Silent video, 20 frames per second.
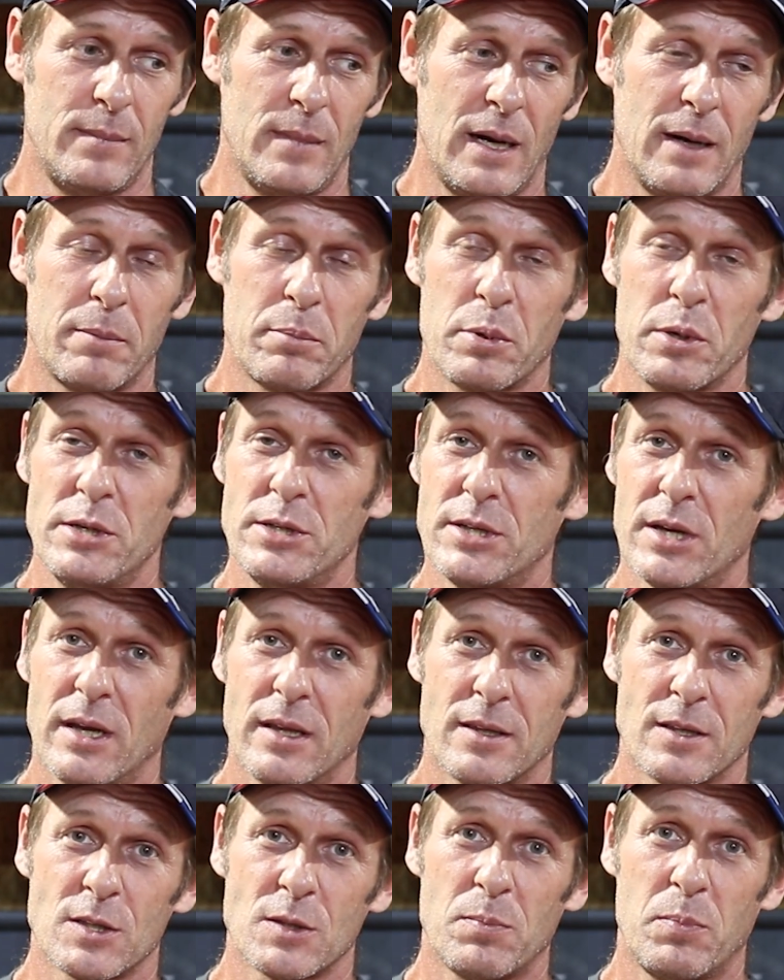I
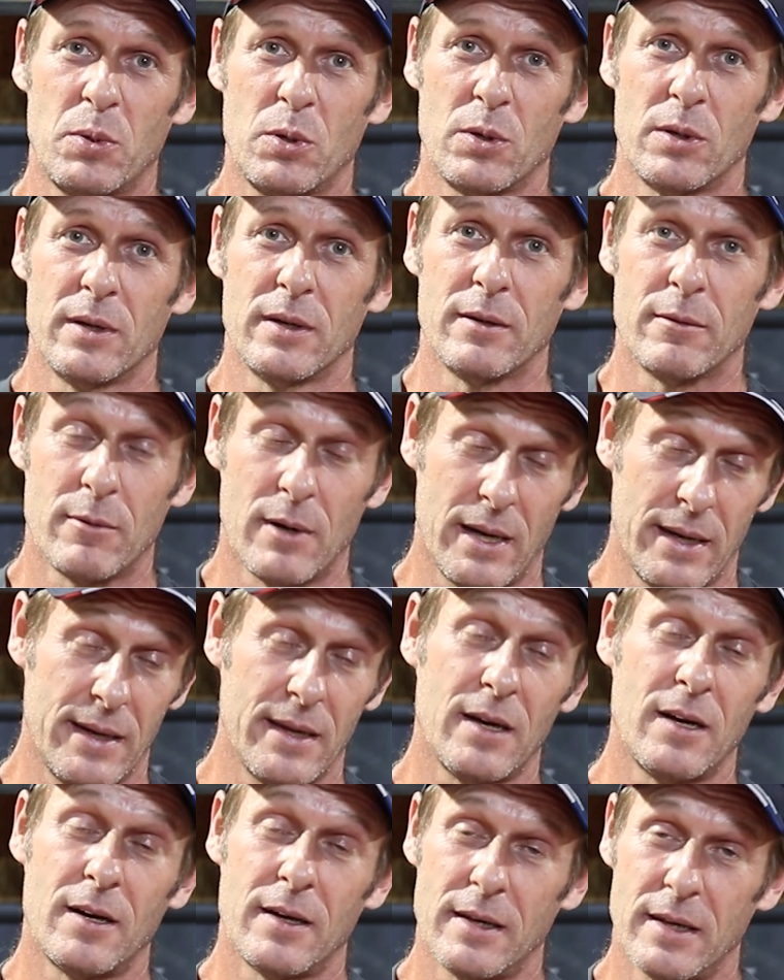appreciate the support, and right
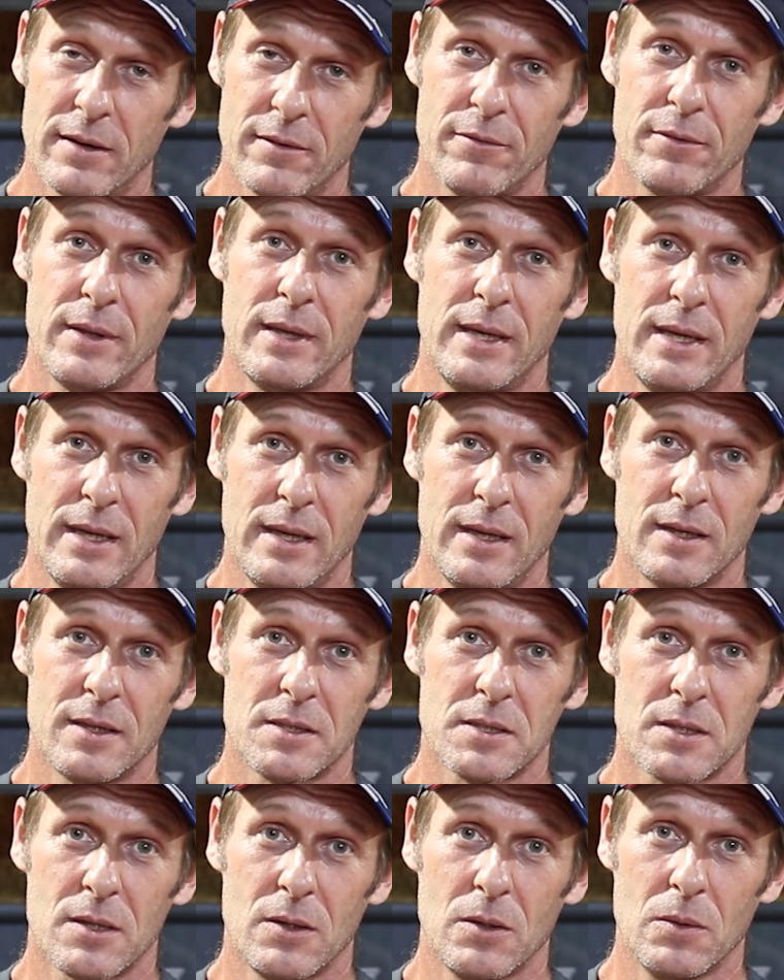now I definitely need it.
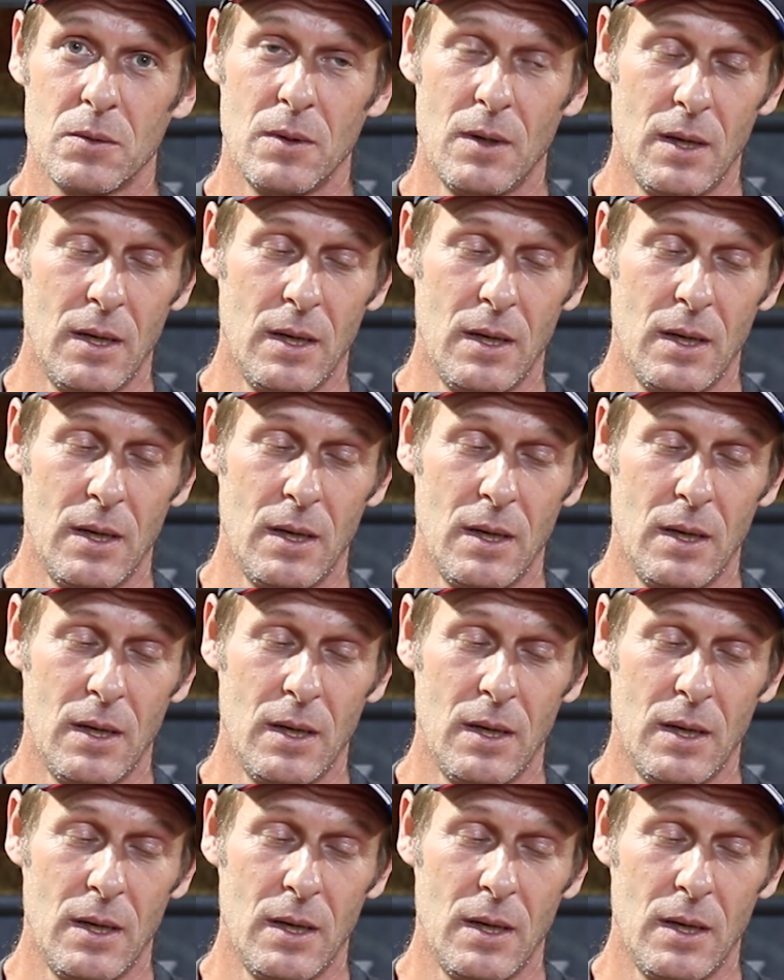So